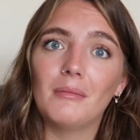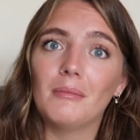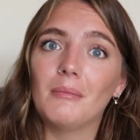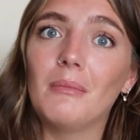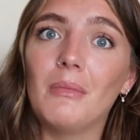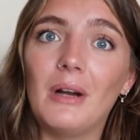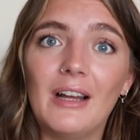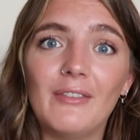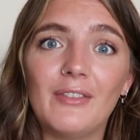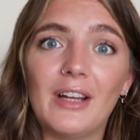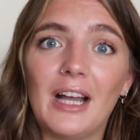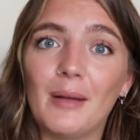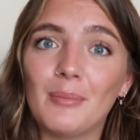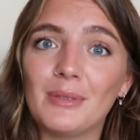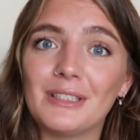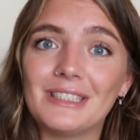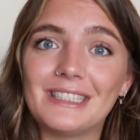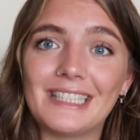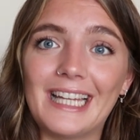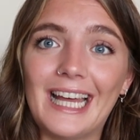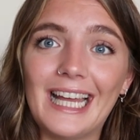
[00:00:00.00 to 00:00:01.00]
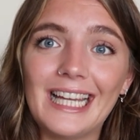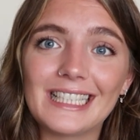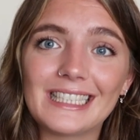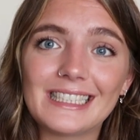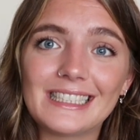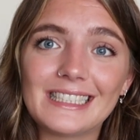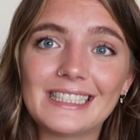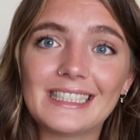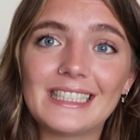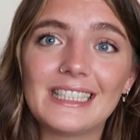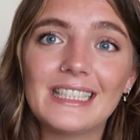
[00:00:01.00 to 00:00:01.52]
whatever happens
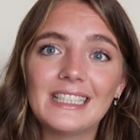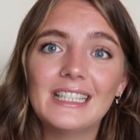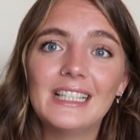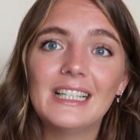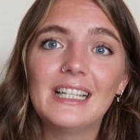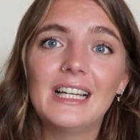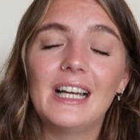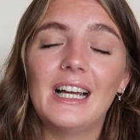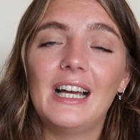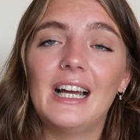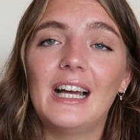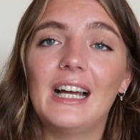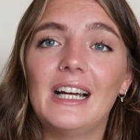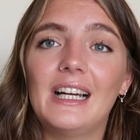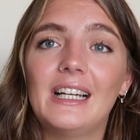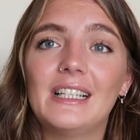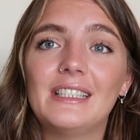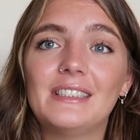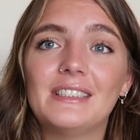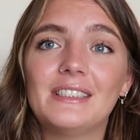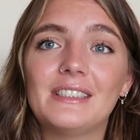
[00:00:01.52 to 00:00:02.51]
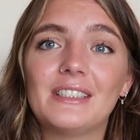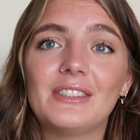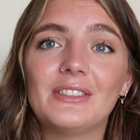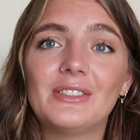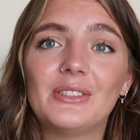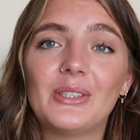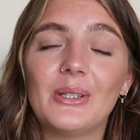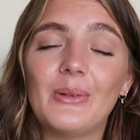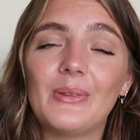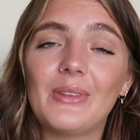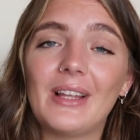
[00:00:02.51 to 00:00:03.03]
next. And
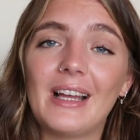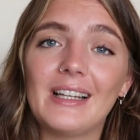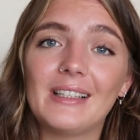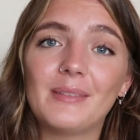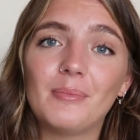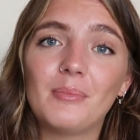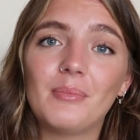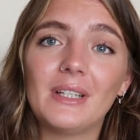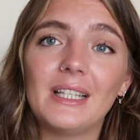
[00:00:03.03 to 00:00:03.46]
until then,